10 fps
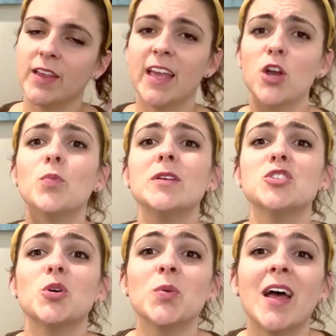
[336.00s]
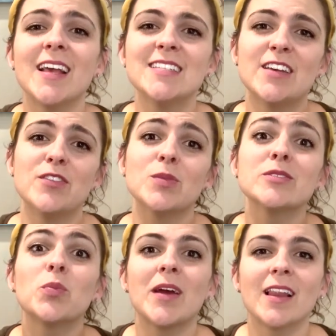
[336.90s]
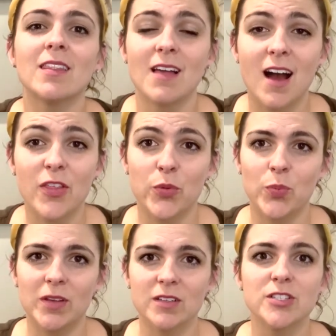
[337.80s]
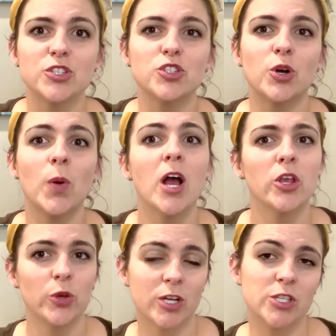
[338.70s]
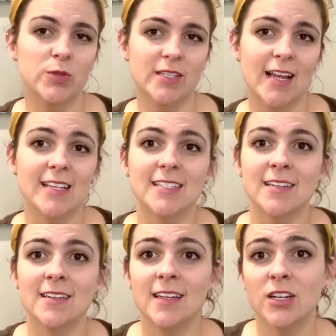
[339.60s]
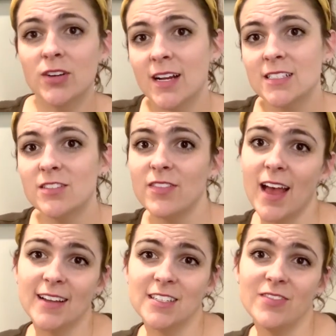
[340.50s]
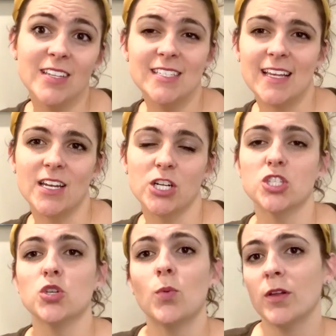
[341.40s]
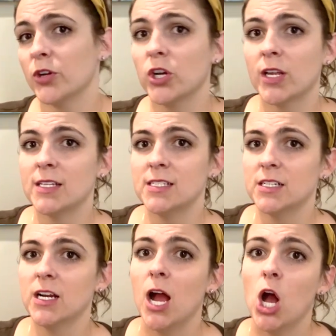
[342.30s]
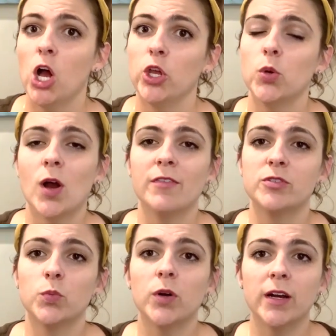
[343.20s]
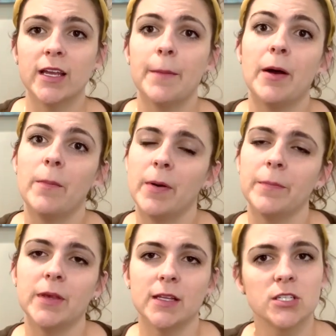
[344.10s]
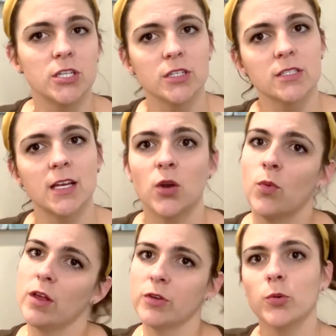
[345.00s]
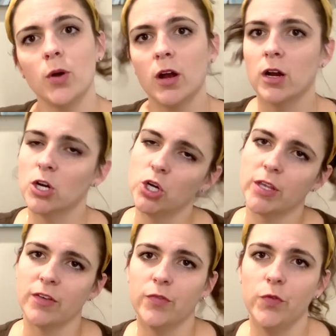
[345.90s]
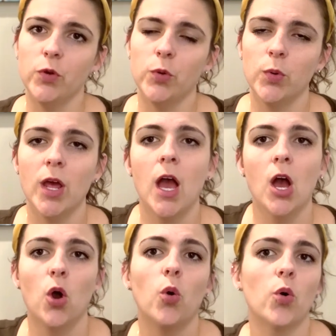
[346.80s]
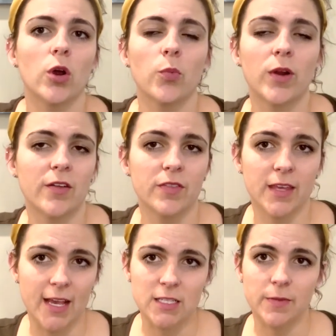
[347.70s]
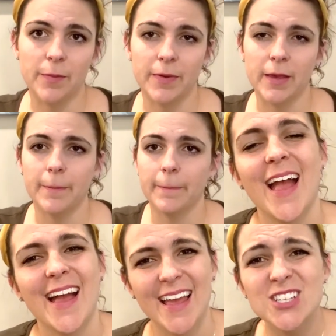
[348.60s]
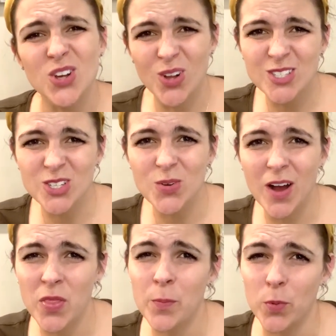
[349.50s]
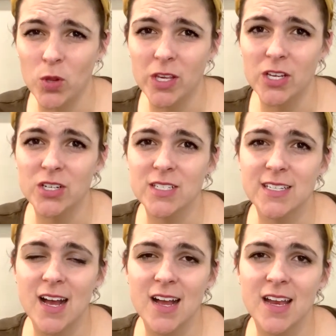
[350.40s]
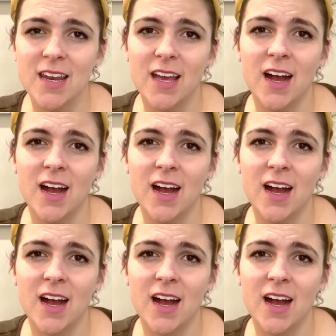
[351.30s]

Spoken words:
It would be so nice if there was a way to lock the wheels so you could use it as an interactive activity center. So while you're cooking dinner, you don't have to worry about bumping into your son while you are cooking food or whatever the case might be. It's also on the bulkier side.